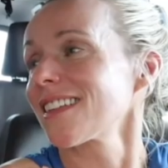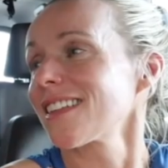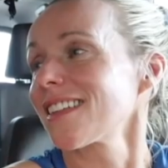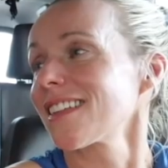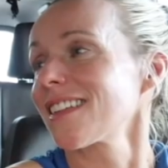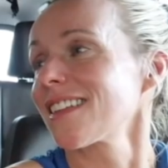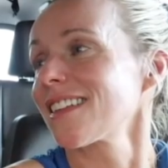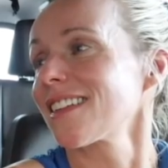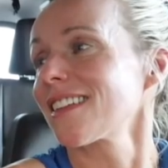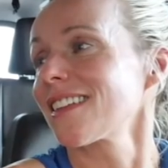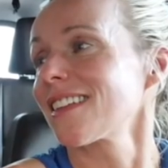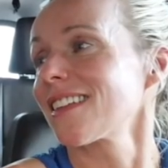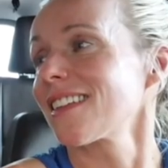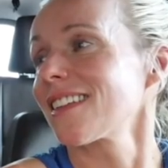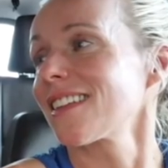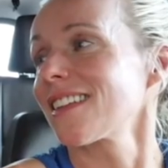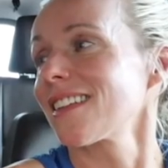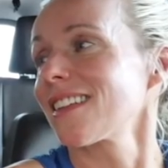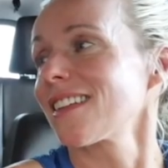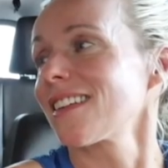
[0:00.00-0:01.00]

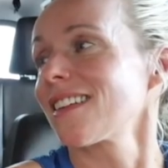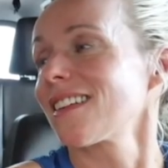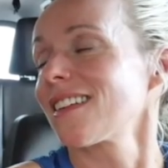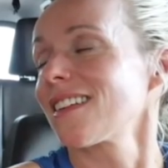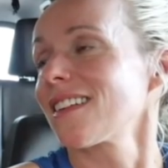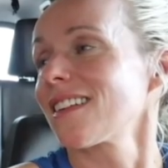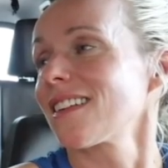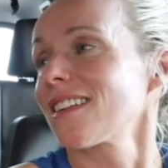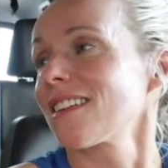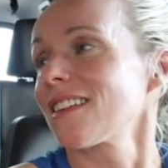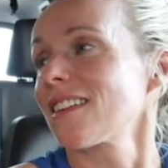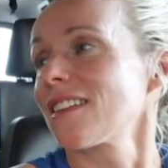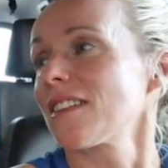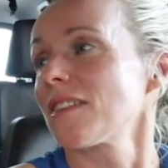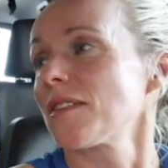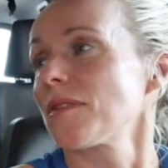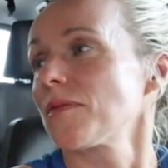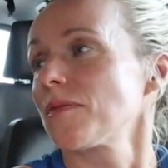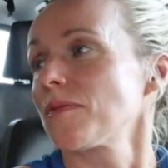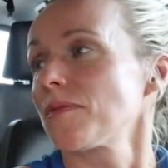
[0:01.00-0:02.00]

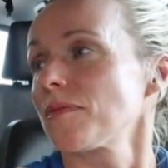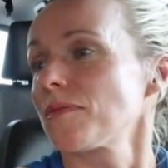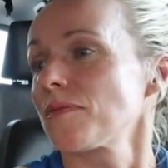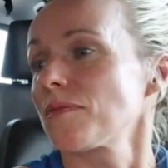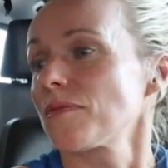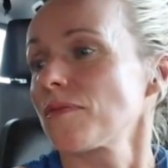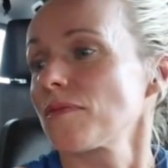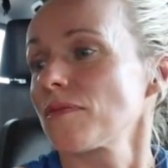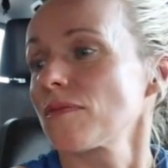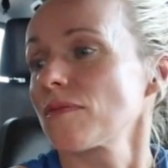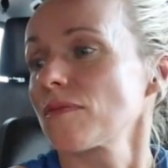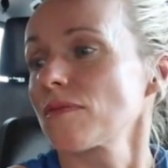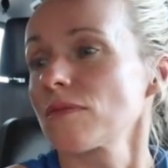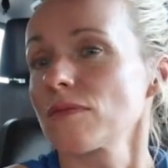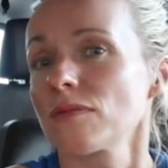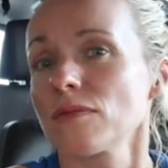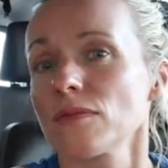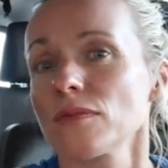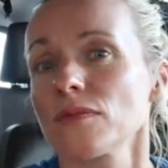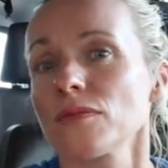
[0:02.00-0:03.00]

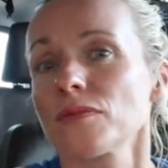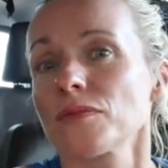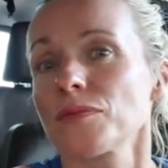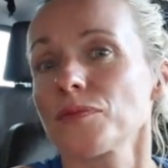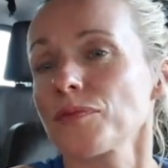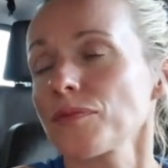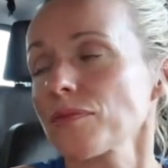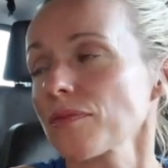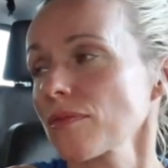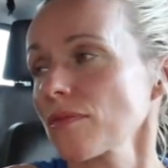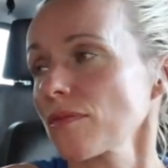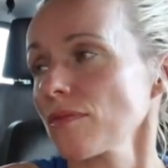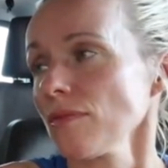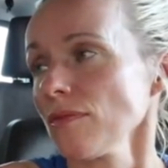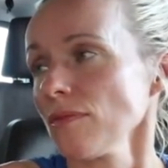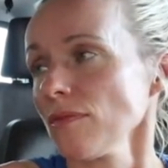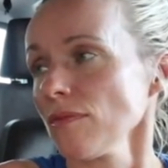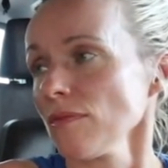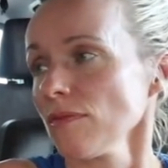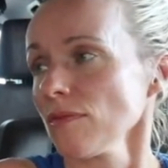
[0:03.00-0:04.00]

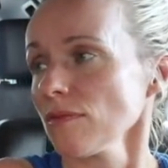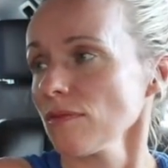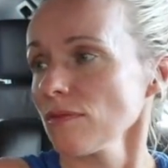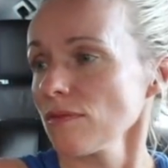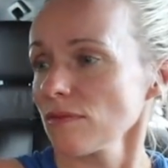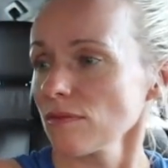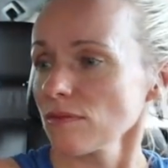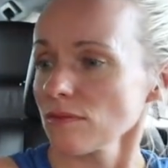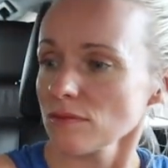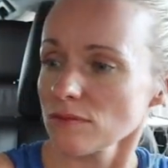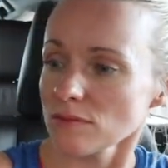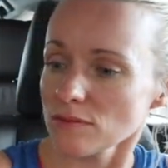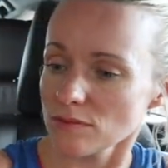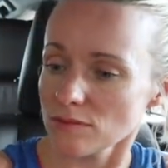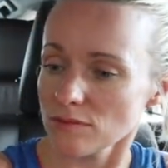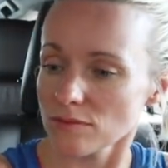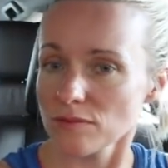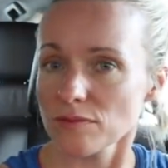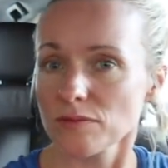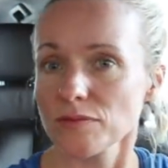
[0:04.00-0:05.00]

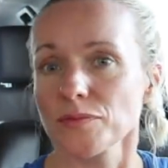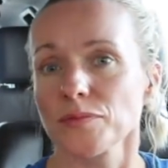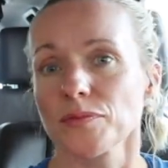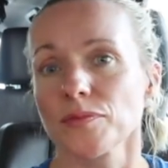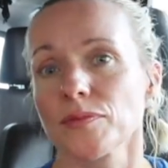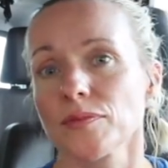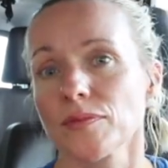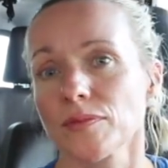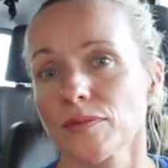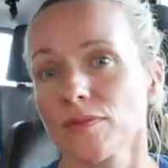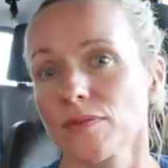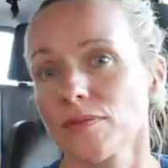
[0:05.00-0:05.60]
No words are spoken by the person on screen.